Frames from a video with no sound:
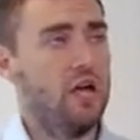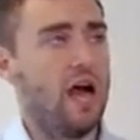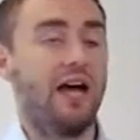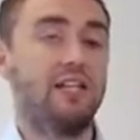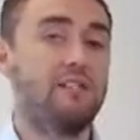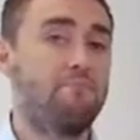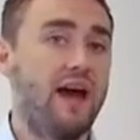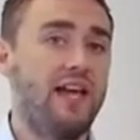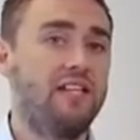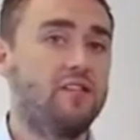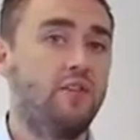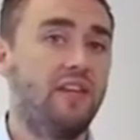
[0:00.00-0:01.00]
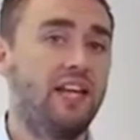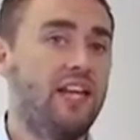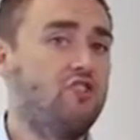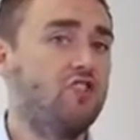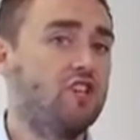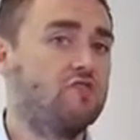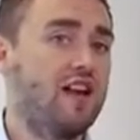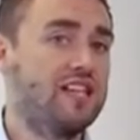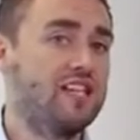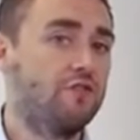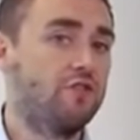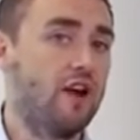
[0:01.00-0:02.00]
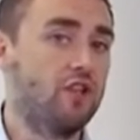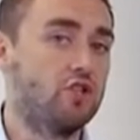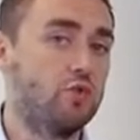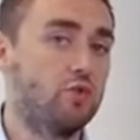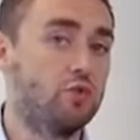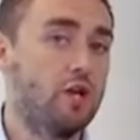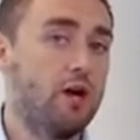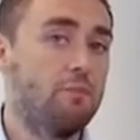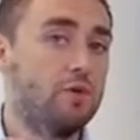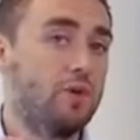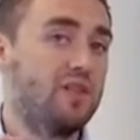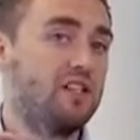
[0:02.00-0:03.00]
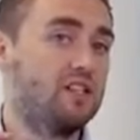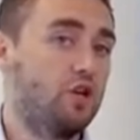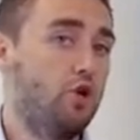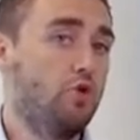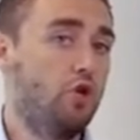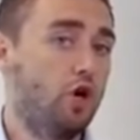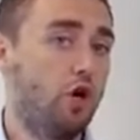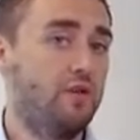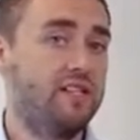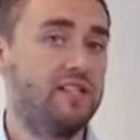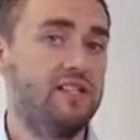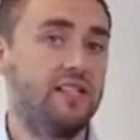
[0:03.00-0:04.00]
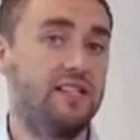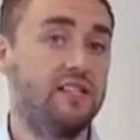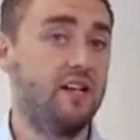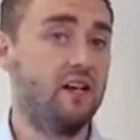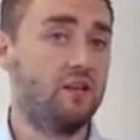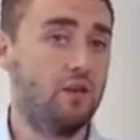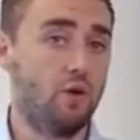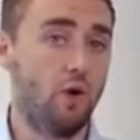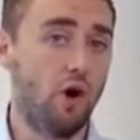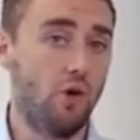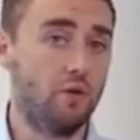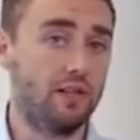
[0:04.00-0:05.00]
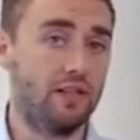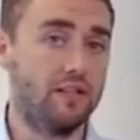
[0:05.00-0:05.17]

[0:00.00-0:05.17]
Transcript: and is based on the interest rate differentials between the two currencies that you're holding.